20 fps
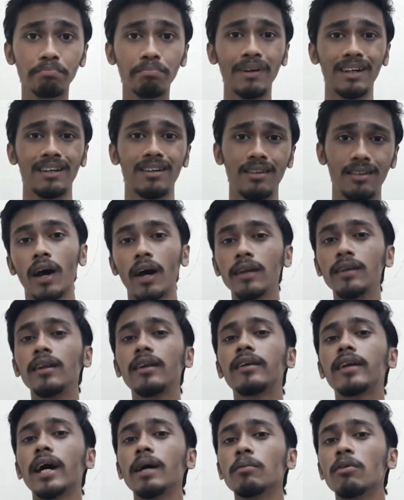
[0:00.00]
But at the
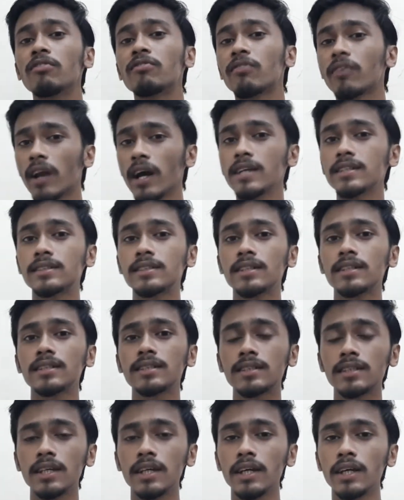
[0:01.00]
time of
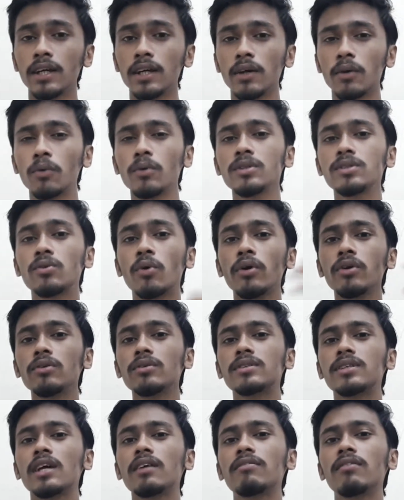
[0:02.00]
crisis, who is going
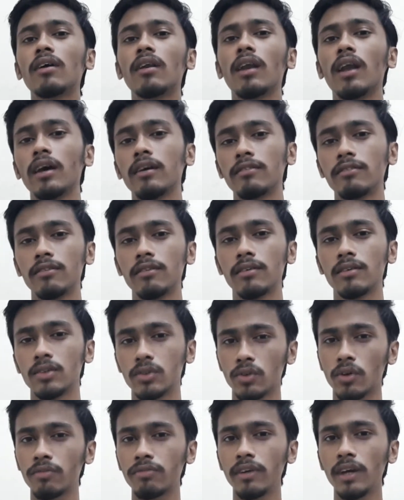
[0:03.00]
to save your life?
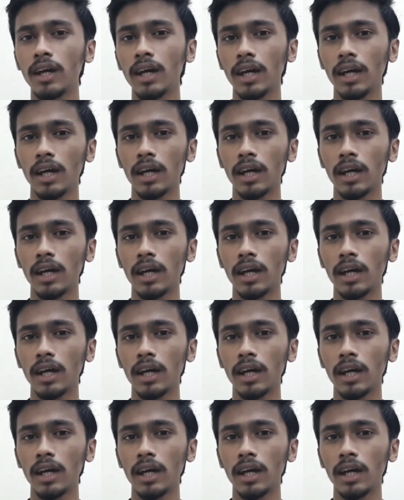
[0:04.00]
Sophia